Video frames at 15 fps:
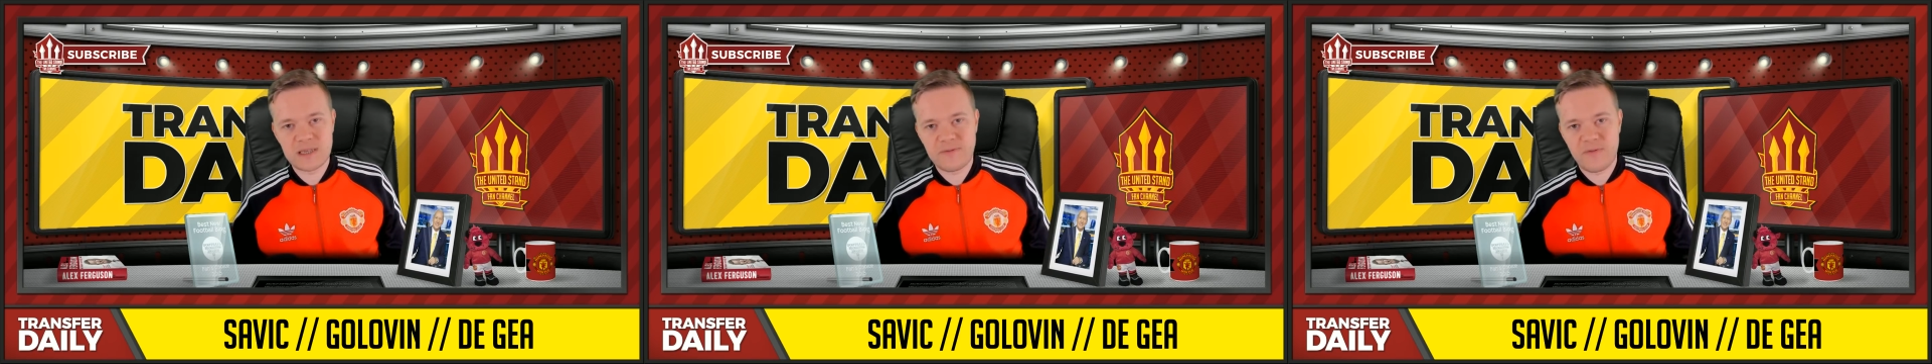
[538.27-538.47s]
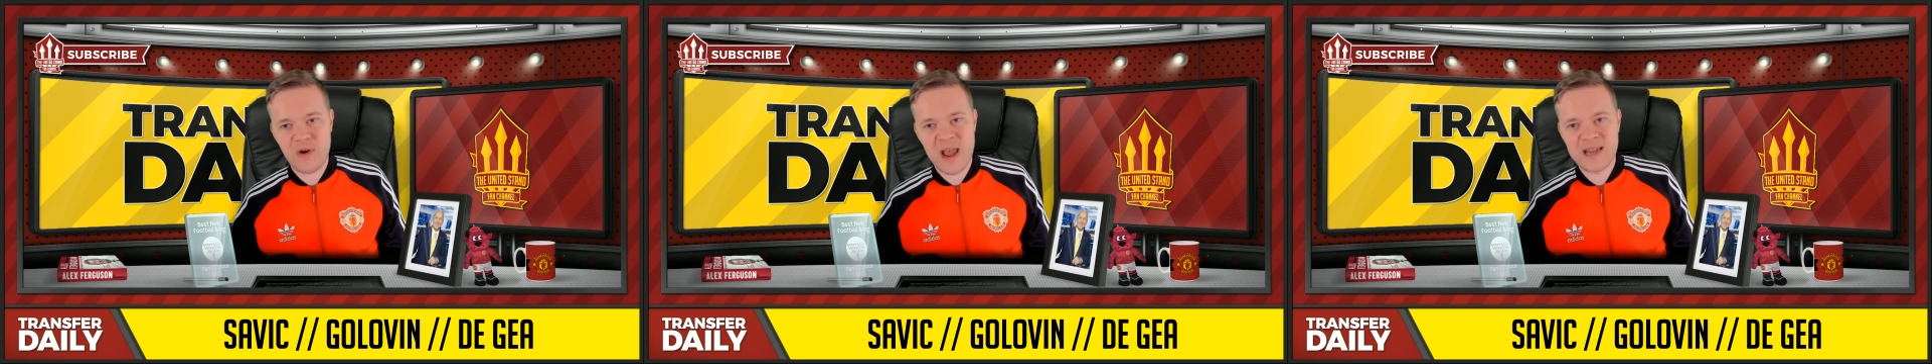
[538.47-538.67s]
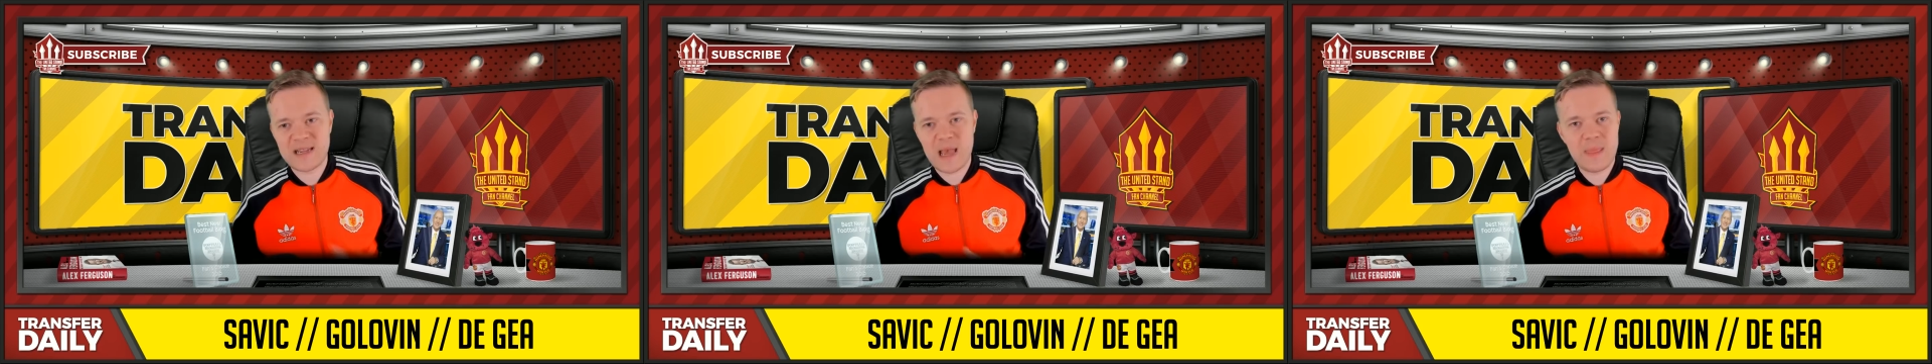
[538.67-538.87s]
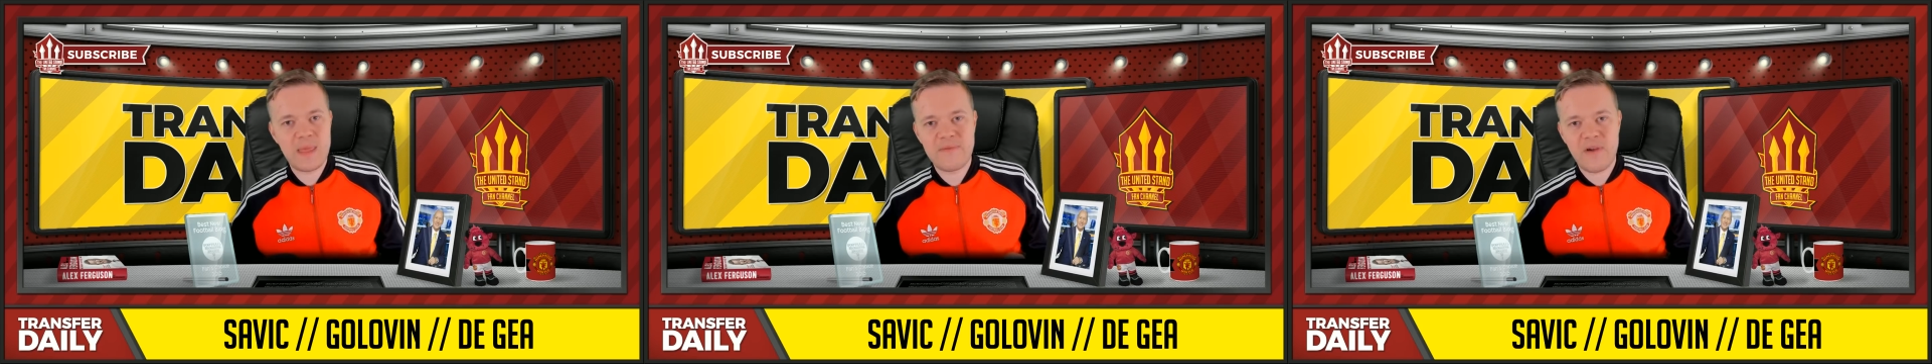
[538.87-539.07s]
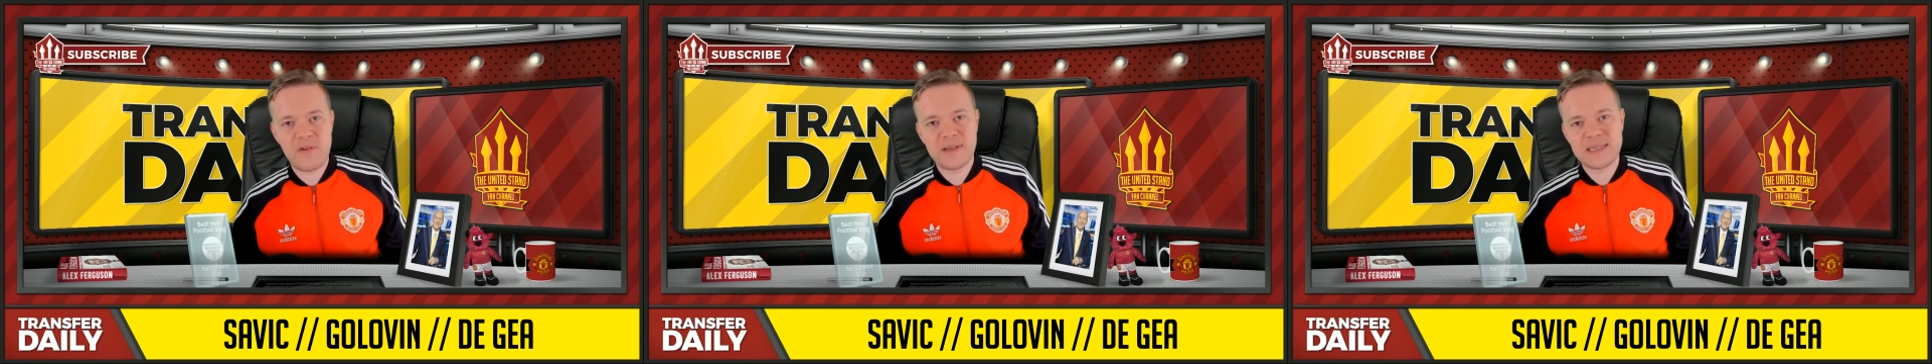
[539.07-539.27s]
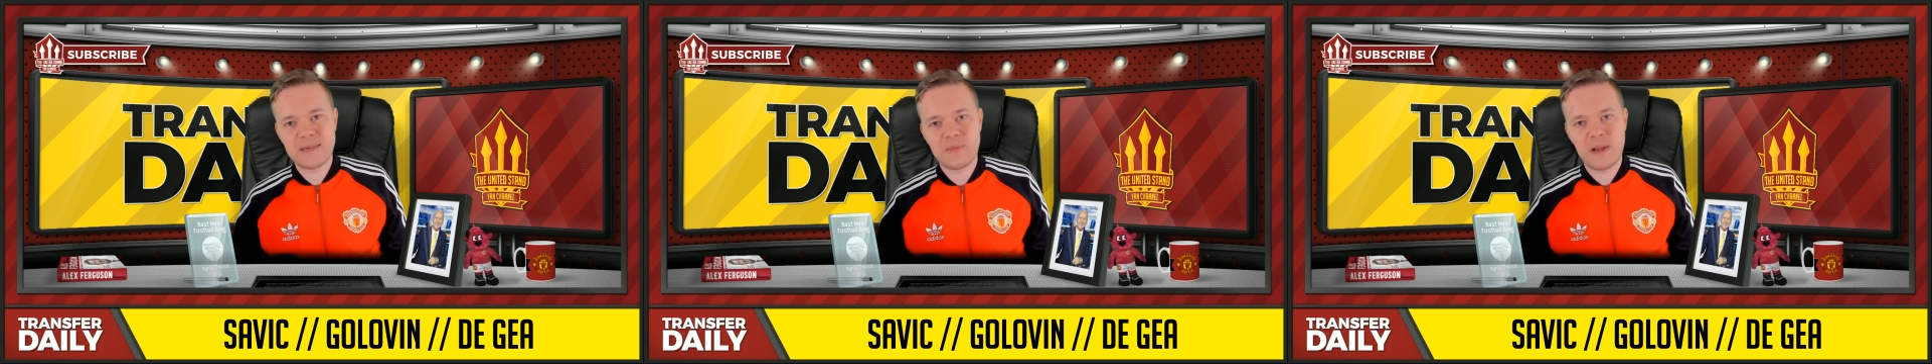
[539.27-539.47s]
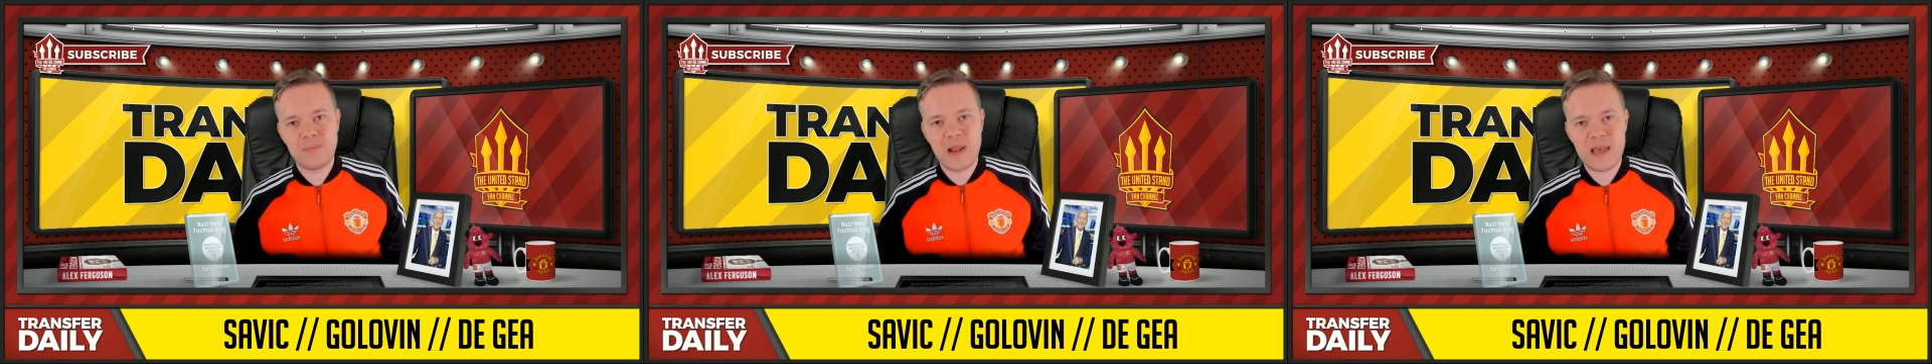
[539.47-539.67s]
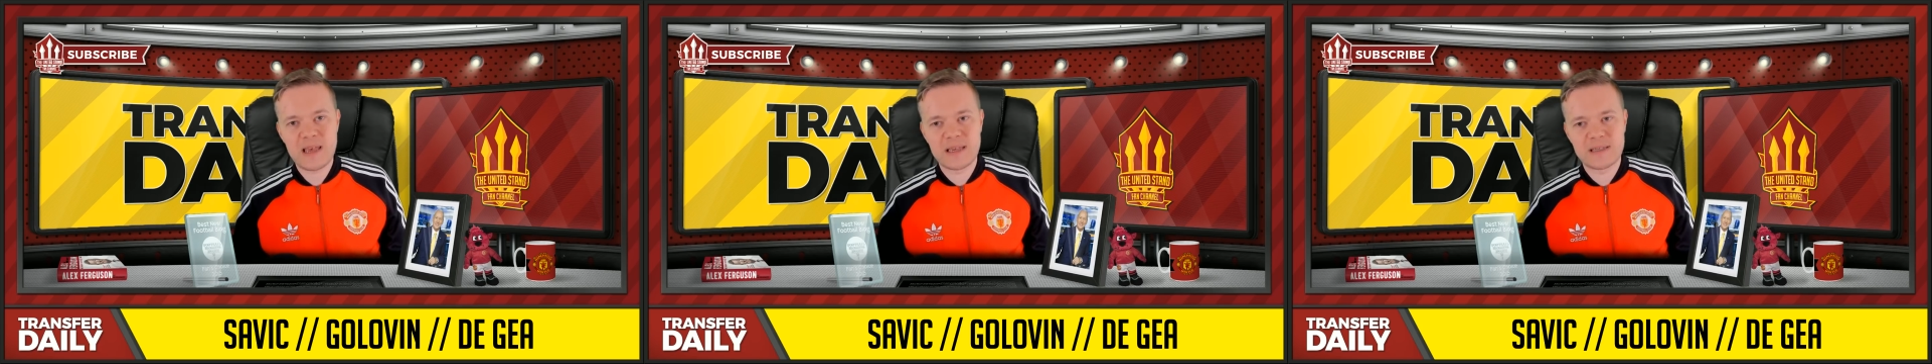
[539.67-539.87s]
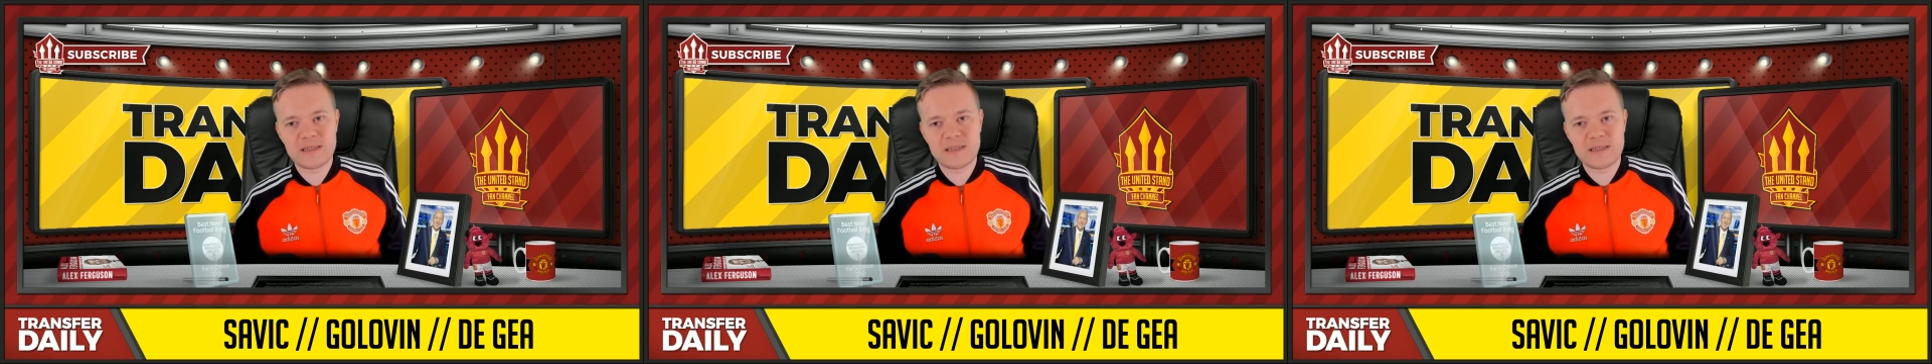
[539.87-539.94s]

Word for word: Fred, and they're very similar players.